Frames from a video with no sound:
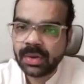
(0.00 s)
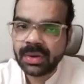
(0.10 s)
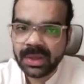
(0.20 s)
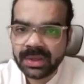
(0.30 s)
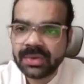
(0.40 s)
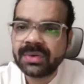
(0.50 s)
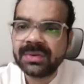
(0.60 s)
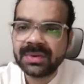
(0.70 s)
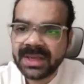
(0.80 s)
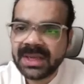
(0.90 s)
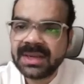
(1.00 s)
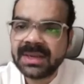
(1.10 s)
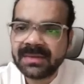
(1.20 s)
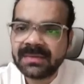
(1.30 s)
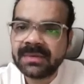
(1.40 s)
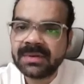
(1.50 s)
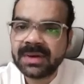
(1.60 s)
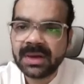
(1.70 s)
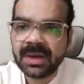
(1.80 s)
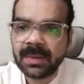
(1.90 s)
in your creative
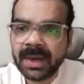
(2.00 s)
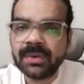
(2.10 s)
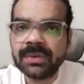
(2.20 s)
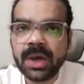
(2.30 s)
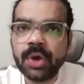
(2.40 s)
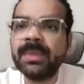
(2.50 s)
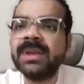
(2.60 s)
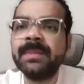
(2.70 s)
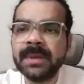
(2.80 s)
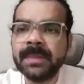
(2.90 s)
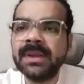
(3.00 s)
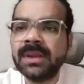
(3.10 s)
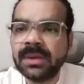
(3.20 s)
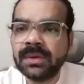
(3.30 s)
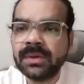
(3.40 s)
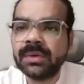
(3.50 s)
about how many people